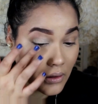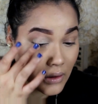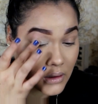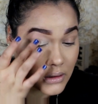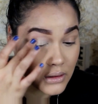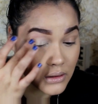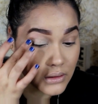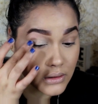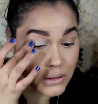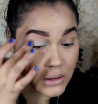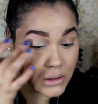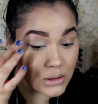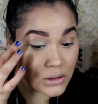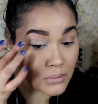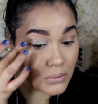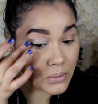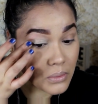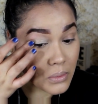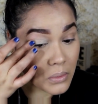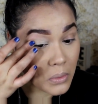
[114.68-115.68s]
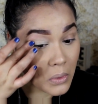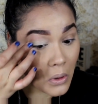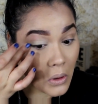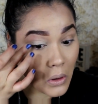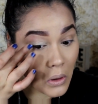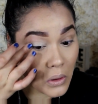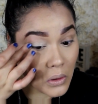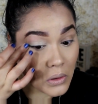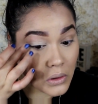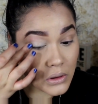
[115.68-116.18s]
Oh, this is such a
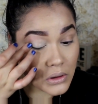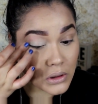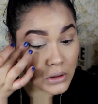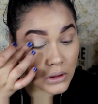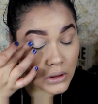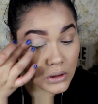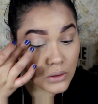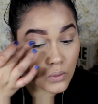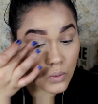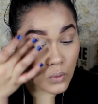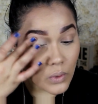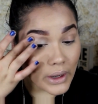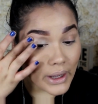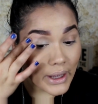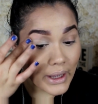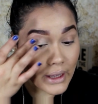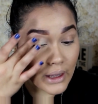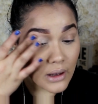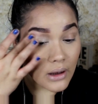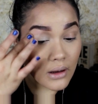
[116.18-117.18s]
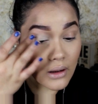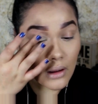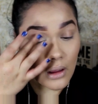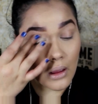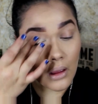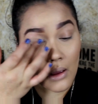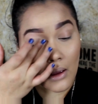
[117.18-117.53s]
bold wing.